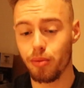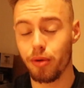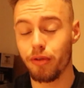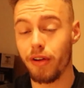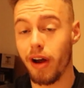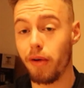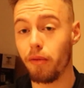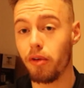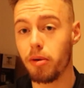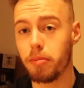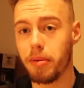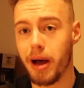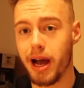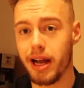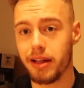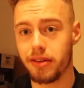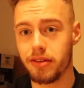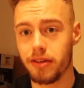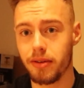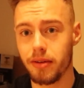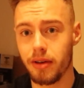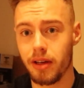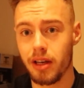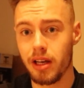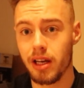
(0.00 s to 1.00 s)
With every bite,
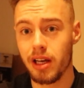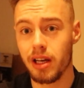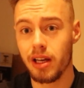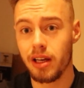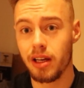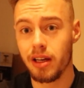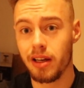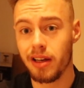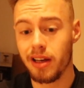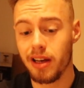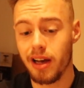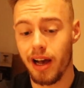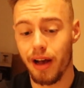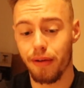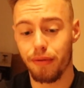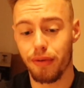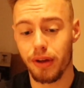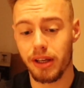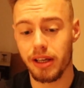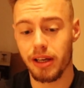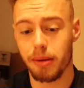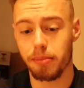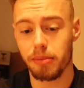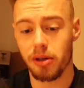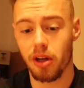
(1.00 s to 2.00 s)
I
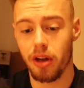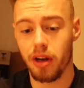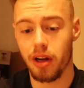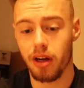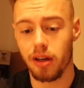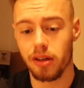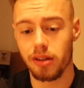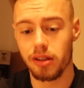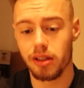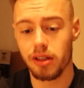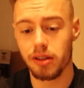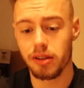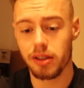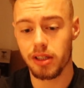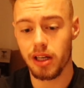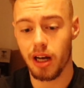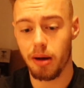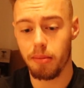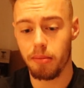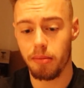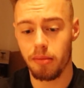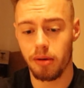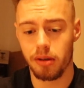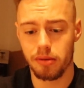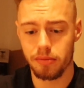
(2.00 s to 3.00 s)
think I'm gonna
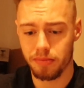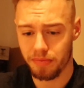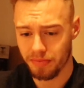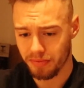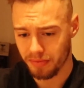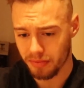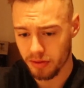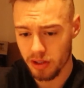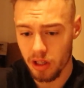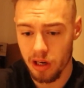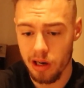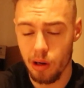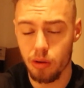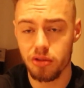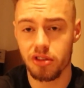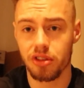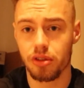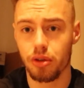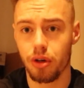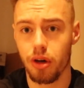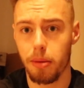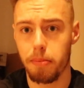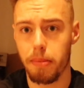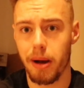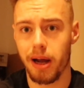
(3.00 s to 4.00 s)
come closer
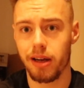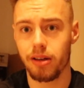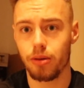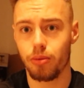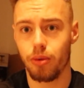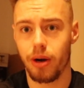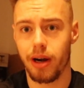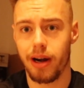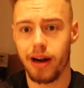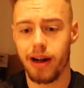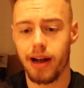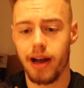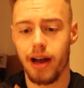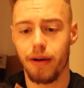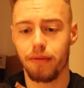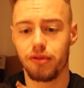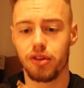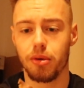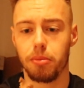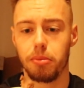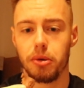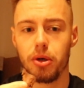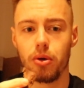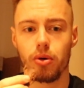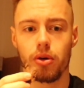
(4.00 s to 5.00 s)
to the point where I have
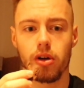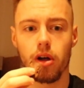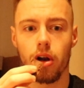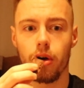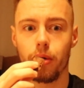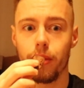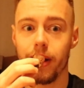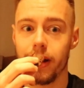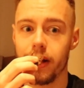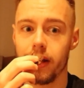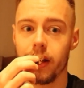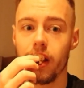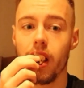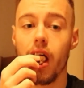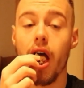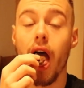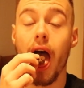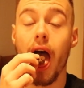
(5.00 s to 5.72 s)
to puke already.